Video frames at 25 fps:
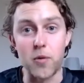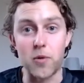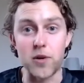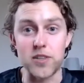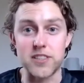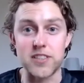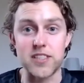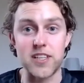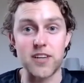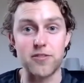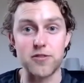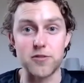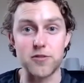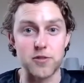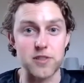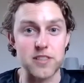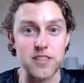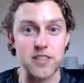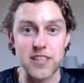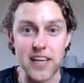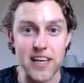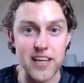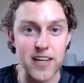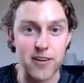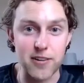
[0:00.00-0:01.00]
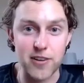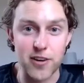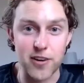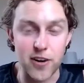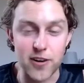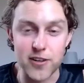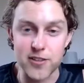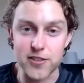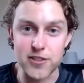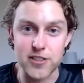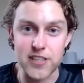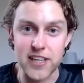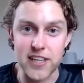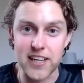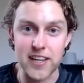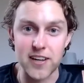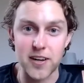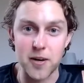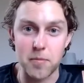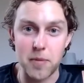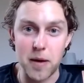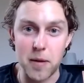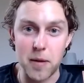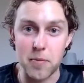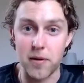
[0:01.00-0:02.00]
What's the difference between taking out an orange or taking
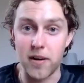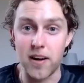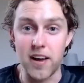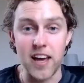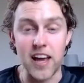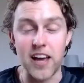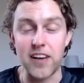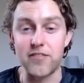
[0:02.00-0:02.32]
out a pepper?